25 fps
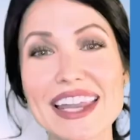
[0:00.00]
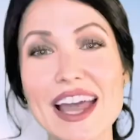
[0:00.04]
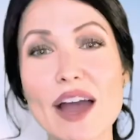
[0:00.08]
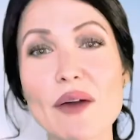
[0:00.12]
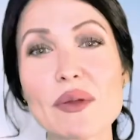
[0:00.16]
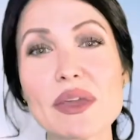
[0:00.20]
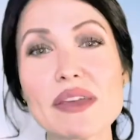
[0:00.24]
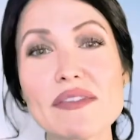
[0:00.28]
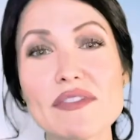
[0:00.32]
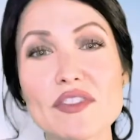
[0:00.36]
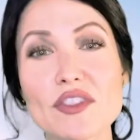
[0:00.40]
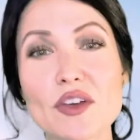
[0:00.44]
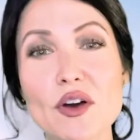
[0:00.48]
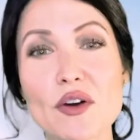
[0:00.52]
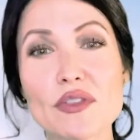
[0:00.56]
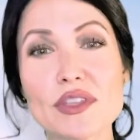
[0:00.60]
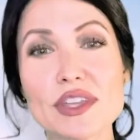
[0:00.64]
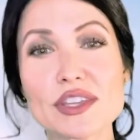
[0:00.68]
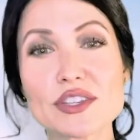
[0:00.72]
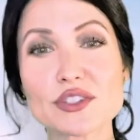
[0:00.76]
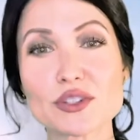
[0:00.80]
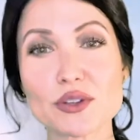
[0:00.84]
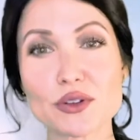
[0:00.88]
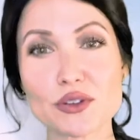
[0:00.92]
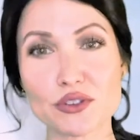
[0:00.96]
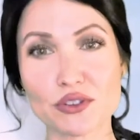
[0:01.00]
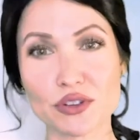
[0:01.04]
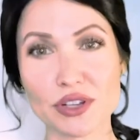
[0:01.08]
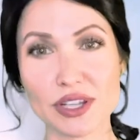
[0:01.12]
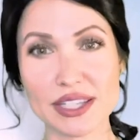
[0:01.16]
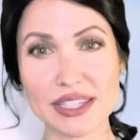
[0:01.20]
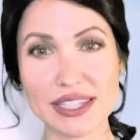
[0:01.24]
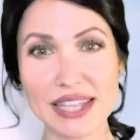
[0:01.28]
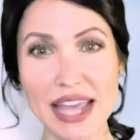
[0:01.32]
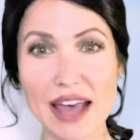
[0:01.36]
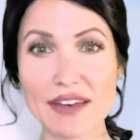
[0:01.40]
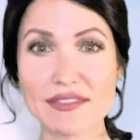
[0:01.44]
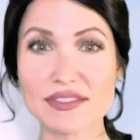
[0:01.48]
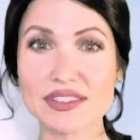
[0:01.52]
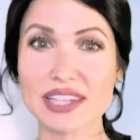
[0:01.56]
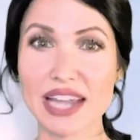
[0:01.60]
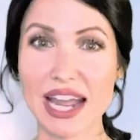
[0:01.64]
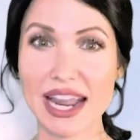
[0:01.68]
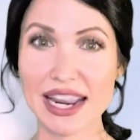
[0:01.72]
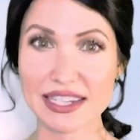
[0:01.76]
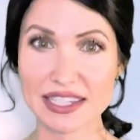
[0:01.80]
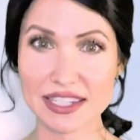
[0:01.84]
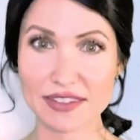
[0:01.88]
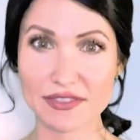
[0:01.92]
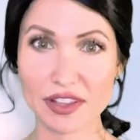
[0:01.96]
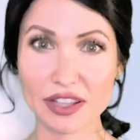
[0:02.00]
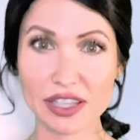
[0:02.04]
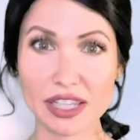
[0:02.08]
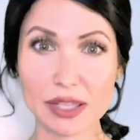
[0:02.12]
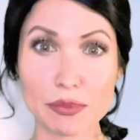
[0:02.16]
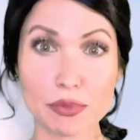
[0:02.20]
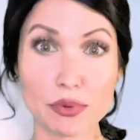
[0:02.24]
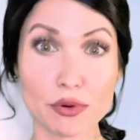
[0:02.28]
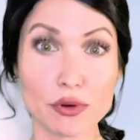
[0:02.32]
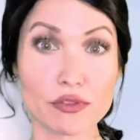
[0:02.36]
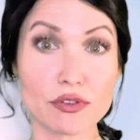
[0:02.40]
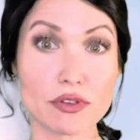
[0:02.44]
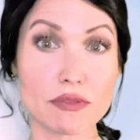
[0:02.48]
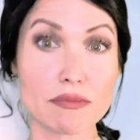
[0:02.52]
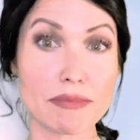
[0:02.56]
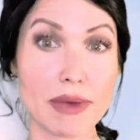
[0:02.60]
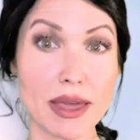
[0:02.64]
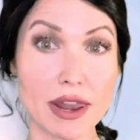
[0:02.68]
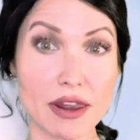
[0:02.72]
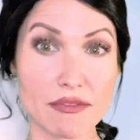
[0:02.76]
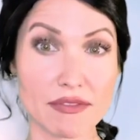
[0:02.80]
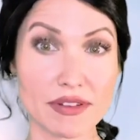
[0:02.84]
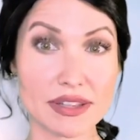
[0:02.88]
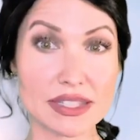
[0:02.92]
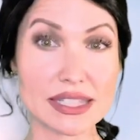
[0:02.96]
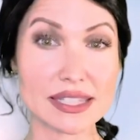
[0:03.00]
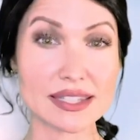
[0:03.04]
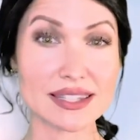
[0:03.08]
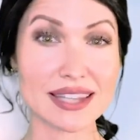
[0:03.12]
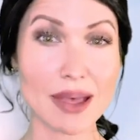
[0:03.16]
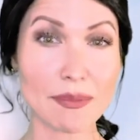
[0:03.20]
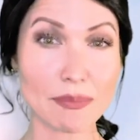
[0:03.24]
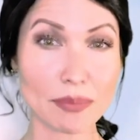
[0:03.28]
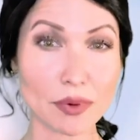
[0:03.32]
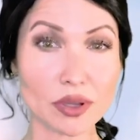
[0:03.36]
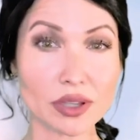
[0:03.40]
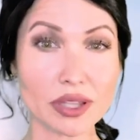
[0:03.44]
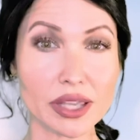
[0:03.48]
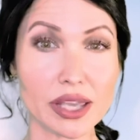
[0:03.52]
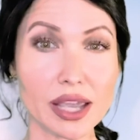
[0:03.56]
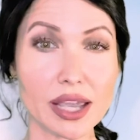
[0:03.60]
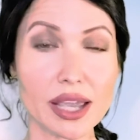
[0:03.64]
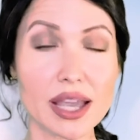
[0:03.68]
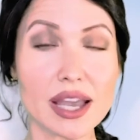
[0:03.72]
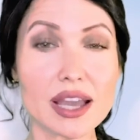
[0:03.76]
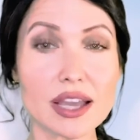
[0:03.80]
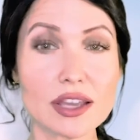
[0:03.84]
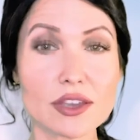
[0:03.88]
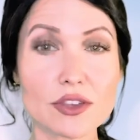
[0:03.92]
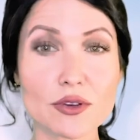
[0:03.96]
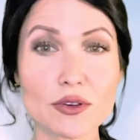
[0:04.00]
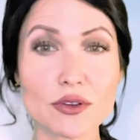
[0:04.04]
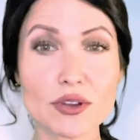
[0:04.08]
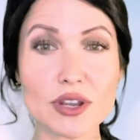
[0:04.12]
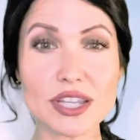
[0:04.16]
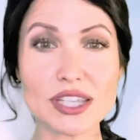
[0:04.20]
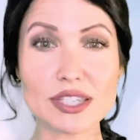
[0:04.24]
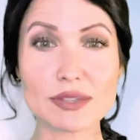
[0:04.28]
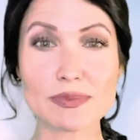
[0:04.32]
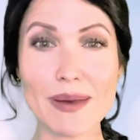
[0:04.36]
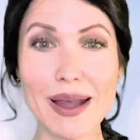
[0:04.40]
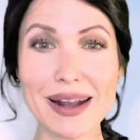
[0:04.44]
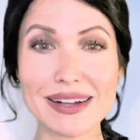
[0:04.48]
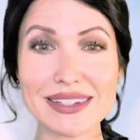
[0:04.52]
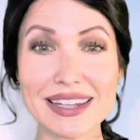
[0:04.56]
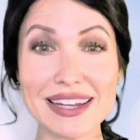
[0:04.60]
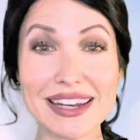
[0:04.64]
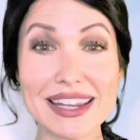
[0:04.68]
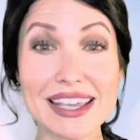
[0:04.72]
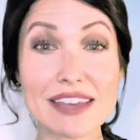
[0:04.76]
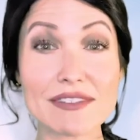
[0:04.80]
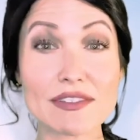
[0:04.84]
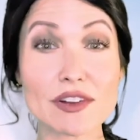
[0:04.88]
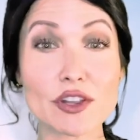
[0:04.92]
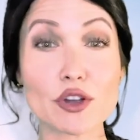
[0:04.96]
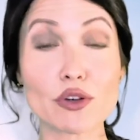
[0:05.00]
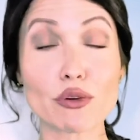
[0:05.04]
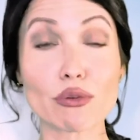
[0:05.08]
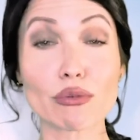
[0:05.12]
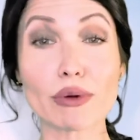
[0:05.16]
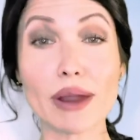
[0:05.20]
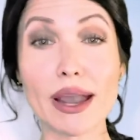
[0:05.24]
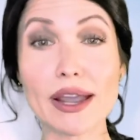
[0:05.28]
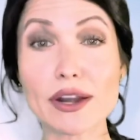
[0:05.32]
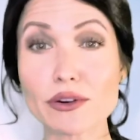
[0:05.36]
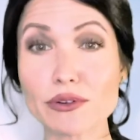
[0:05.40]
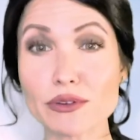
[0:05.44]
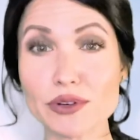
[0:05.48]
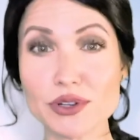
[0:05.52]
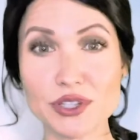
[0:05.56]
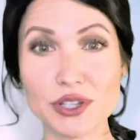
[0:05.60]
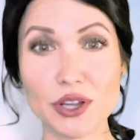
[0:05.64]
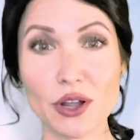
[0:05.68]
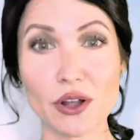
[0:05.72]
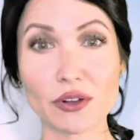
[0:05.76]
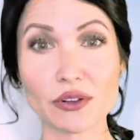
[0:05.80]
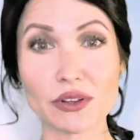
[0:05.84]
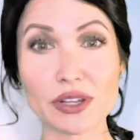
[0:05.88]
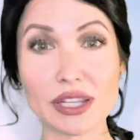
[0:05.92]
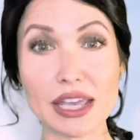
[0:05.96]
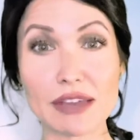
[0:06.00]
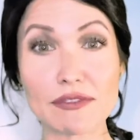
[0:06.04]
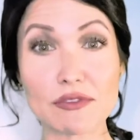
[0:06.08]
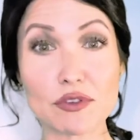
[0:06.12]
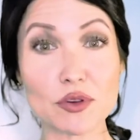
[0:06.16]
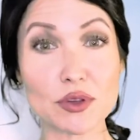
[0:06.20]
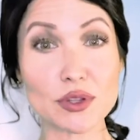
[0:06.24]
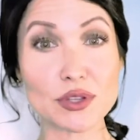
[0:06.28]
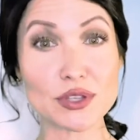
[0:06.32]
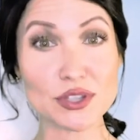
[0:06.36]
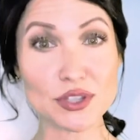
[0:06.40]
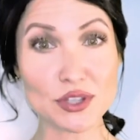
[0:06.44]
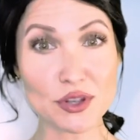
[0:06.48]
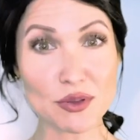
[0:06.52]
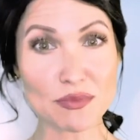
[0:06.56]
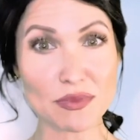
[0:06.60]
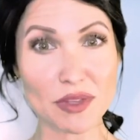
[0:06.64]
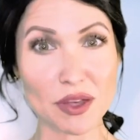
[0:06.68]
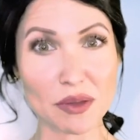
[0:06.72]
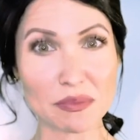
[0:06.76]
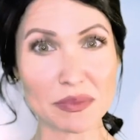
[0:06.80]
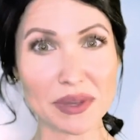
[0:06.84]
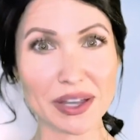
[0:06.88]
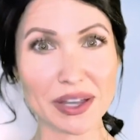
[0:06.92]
Now, even though these nutrients have scientifically proven benefits separately, you can expect an even greater result if you consume them.